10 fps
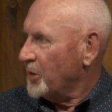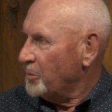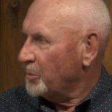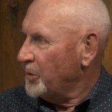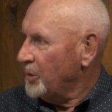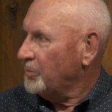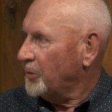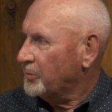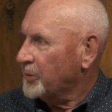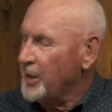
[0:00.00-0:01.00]
They were
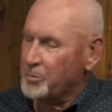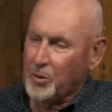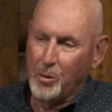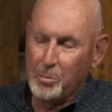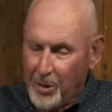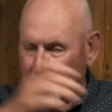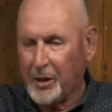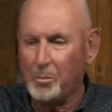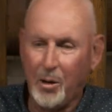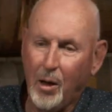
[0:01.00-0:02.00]
beautiful frames. So we picked
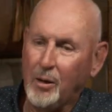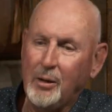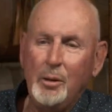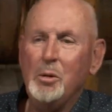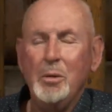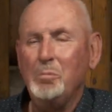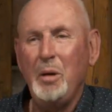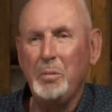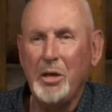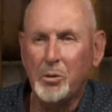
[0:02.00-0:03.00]
up all,
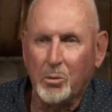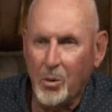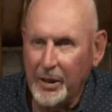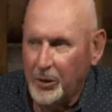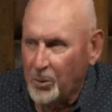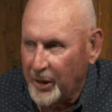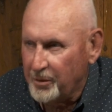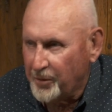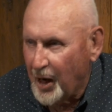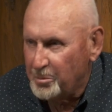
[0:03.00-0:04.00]
maybe 20,
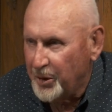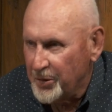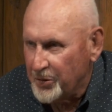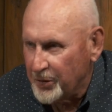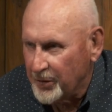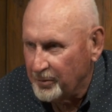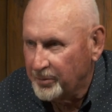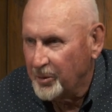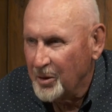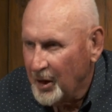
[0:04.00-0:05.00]
25 pieces of,
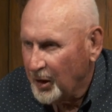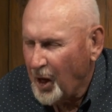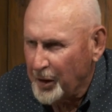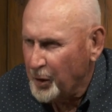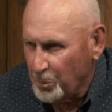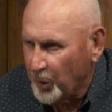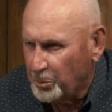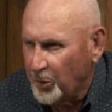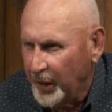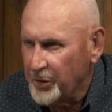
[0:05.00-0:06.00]
a lot of them were
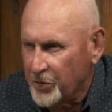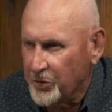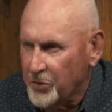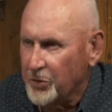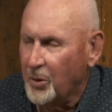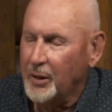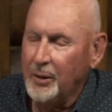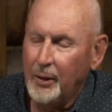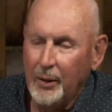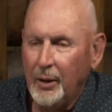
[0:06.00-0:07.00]
prints and so
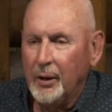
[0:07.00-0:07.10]
on.